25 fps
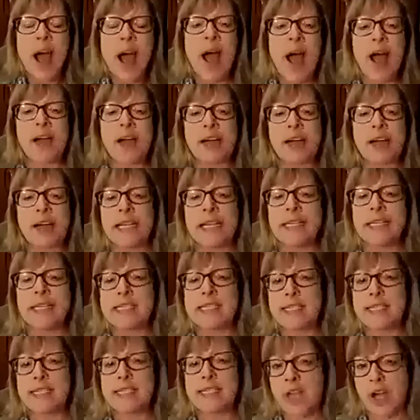All right,
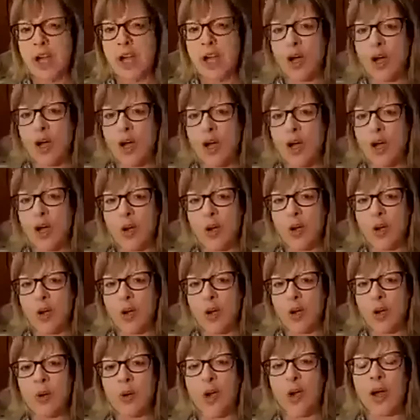
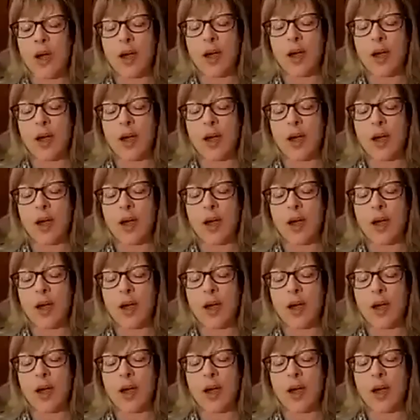so